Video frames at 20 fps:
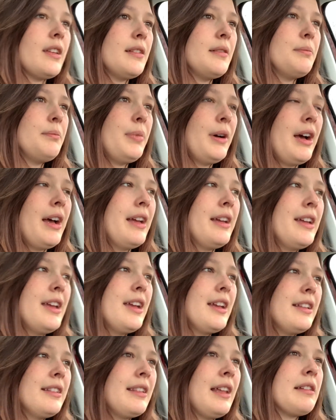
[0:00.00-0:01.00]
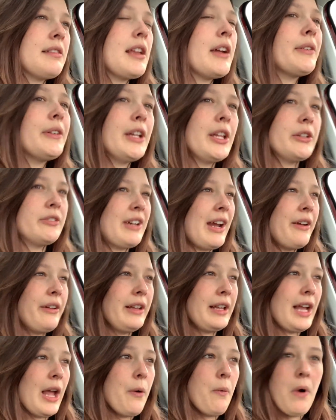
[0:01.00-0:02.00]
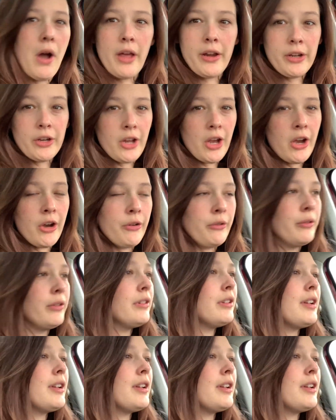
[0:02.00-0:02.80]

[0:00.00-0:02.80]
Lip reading: But that's not really the route like I want to go.